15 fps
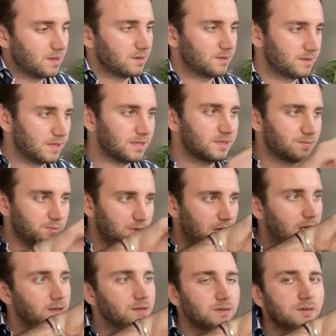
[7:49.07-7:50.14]
this
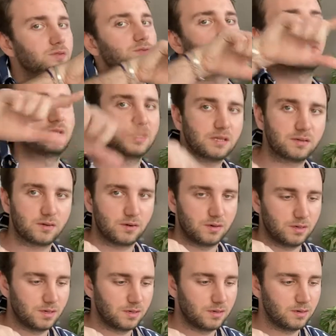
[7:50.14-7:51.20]
plant to this
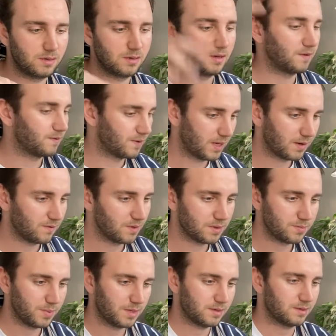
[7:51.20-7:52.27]
order, if that was
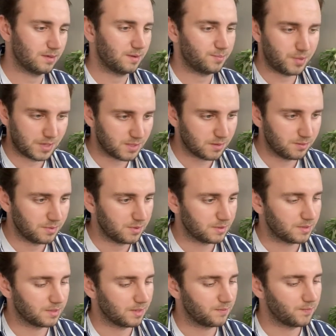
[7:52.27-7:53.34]
a
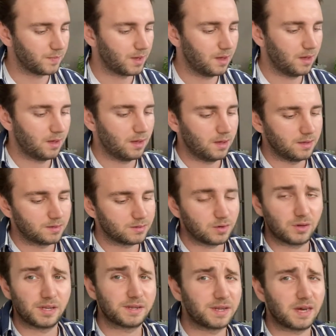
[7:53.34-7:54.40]
possibility, so
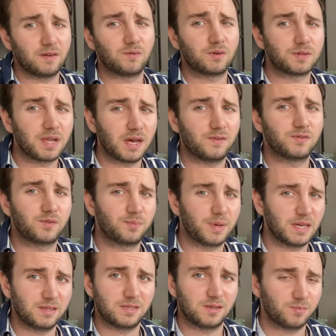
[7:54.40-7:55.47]
that I won't have to
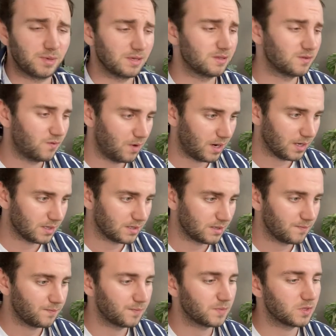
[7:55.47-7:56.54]
pay shipping twice.
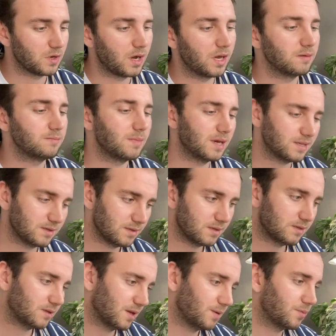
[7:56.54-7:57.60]
So I
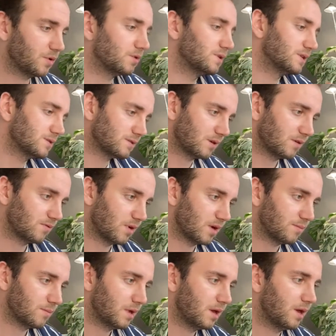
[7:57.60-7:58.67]
messaged them on
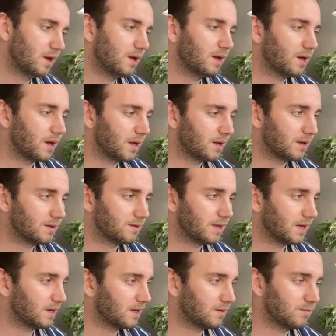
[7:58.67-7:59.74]
Instagram and
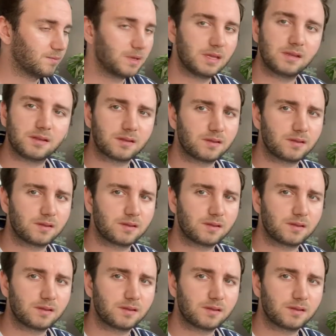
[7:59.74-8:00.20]
they immediately